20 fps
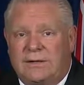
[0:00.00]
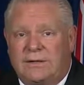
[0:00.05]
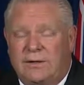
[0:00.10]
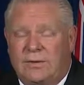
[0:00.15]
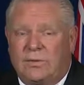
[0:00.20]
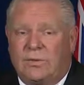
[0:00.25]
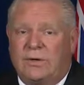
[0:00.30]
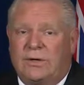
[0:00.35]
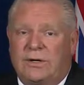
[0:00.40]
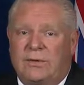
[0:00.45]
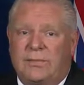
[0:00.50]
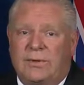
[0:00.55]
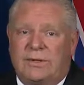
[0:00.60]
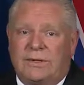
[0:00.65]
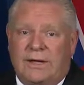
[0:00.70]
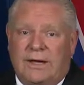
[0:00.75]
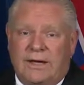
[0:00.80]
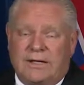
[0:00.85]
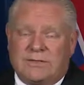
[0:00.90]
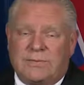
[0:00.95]
Don't worry about
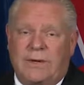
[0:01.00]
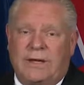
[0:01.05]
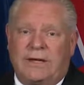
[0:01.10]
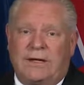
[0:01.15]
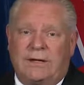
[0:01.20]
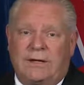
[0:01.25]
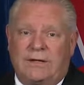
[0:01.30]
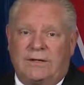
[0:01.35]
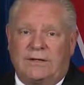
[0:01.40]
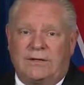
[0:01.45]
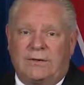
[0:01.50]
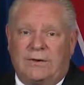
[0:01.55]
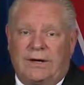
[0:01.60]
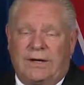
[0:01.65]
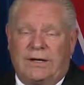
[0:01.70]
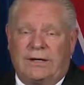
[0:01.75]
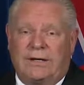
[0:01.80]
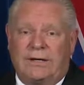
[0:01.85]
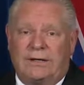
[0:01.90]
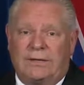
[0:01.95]
the guys making hundred
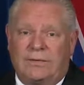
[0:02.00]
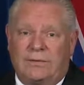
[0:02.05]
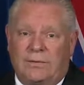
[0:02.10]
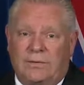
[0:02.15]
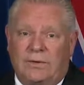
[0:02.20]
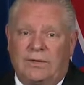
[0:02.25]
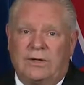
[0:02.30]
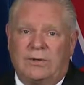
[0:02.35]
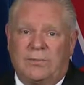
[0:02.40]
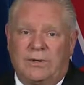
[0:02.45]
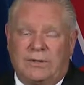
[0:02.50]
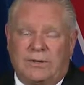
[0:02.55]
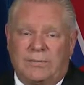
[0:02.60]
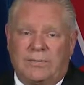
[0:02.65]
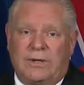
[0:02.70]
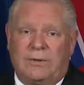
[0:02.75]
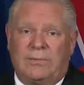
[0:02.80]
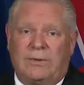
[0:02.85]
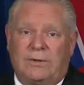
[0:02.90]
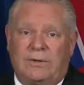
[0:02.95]
grand. Worry about the
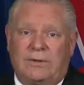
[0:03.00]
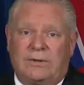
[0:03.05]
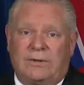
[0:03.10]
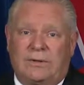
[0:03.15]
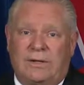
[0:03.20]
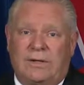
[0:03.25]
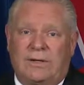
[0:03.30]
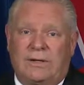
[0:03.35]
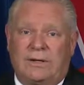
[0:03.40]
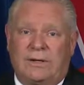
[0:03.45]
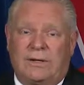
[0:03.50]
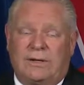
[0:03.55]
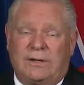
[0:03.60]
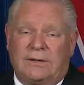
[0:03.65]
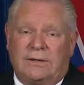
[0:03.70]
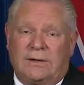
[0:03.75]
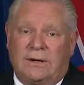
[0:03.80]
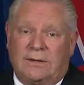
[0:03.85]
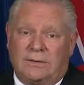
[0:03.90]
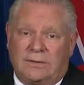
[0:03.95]
people that
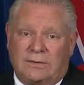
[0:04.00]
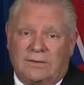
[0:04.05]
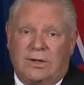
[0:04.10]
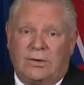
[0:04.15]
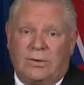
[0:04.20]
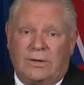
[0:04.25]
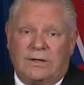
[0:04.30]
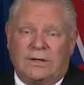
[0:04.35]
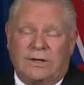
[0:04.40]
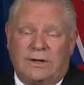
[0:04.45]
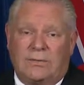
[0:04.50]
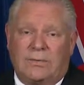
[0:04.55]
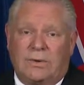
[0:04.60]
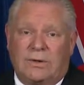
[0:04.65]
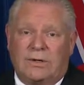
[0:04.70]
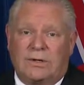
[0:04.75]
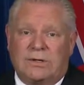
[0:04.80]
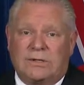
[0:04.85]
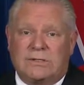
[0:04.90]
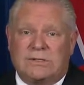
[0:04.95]
are, are low income
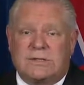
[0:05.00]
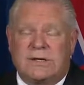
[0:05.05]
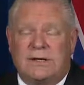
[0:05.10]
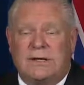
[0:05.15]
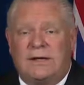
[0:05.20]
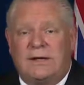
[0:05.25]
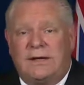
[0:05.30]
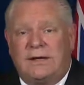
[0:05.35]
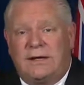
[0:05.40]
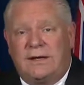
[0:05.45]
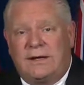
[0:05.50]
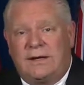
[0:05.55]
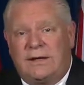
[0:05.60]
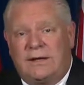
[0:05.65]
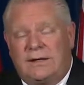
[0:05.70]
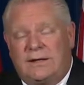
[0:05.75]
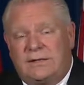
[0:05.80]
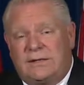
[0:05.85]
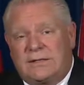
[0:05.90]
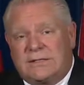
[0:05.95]
workers.
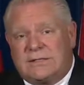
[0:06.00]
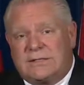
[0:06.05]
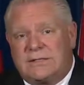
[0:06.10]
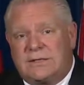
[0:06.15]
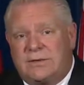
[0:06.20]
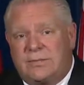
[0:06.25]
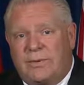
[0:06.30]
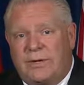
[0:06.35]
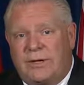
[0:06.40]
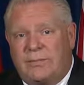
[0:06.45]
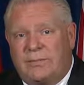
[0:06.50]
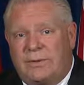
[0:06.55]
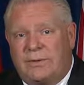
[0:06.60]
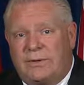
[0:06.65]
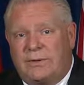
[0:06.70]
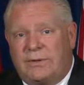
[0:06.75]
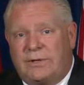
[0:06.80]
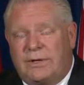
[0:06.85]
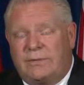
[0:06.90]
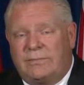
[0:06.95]
And I listen to the
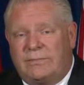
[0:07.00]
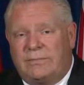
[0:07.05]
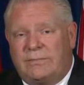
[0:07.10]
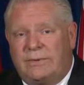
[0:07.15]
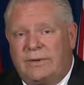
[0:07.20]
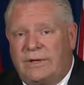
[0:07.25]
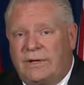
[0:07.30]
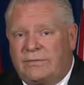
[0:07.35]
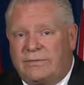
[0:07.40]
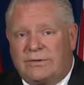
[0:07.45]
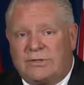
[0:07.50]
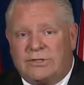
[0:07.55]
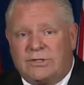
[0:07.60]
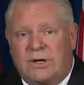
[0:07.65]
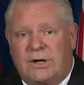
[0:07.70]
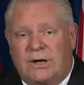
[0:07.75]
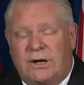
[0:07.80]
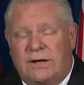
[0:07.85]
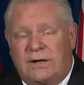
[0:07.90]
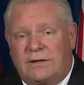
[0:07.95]
people, and I'm never
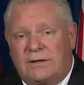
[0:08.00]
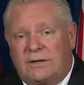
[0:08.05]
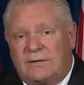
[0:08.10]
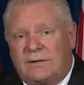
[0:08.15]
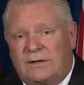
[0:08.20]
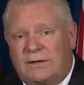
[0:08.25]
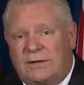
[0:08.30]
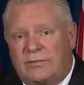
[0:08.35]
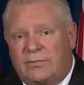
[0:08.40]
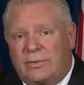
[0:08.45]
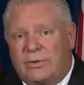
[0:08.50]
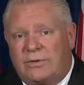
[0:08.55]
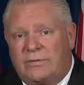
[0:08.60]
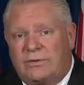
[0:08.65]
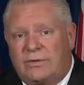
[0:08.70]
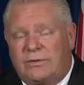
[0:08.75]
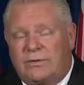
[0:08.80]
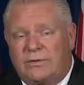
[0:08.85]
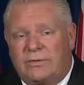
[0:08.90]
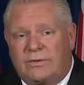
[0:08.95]
shy. And I think I've
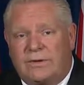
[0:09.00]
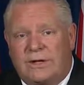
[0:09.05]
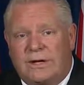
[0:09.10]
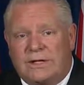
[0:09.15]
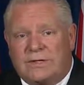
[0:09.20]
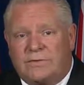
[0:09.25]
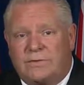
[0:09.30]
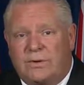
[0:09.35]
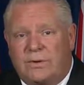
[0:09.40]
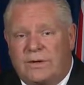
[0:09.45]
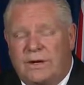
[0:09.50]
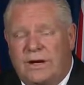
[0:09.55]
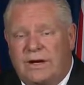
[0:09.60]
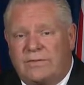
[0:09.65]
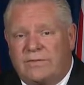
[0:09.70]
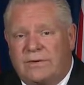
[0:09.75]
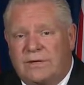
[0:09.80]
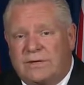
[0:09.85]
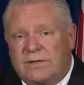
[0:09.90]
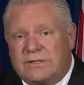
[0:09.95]
proved it over the last four and a
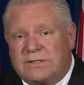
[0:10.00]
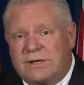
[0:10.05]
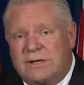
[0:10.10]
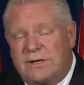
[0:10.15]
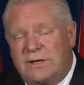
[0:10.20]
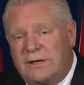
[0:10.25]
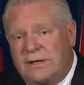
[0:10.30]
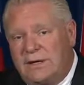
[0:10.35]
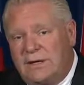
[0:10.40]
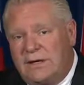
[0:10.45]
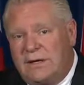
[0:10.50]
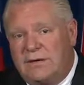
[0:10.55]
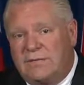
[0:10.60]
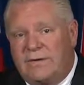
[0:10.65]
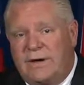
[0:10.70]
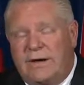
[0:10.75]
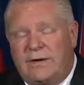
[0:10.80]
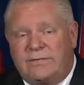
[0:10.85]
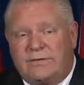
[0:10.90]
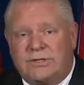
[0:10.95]
half years.
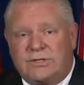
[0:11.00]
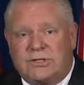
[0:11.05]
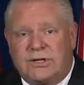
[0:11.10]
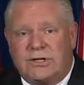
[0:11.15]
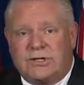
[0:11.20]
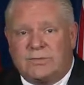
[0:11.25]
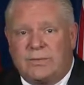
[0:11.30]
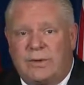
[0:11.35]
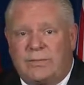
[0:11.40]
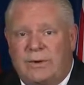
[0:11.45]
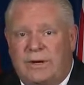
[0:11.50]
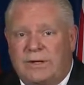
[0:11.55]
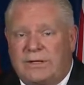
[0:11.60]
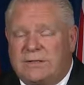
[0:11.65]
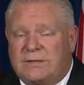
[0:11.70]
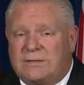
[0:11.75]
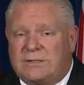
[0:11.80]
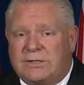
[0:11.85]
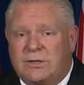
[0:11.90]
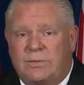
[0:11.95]
If I have to change my
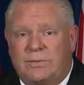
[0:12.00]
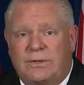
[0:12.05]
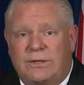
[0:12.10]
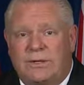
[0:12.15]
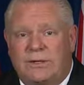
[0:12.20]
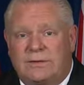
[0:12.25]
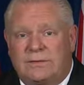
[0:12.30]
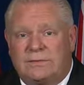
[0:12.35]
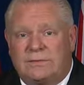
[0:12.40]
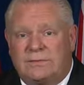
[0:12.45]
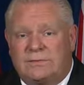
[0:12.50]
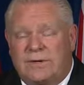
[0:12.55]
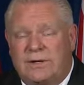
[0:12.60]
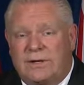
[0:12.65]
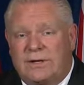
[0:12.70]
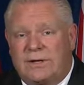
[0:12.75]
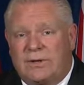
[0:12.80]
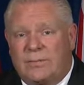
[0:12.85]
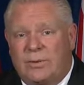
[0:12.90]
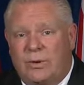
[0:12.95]
mind, so be it. If I
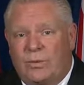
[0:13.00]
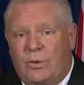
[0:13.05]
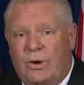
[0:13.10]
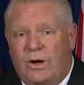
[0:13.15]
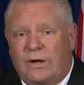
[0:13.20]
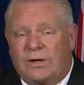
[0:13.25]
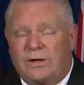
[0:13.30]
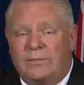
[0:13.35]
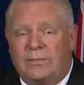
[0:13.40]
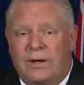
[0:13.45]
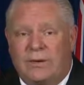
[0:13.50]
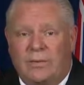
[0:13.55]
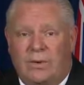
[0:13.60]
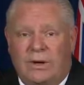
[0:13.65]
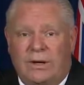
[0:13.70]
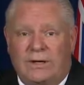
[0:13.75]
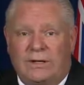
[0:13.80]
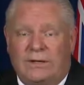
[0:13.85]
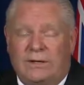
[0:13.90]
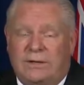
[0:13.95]
got to put water in my
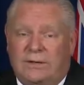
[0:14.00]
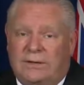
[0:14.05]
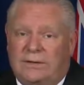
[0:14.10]
wine,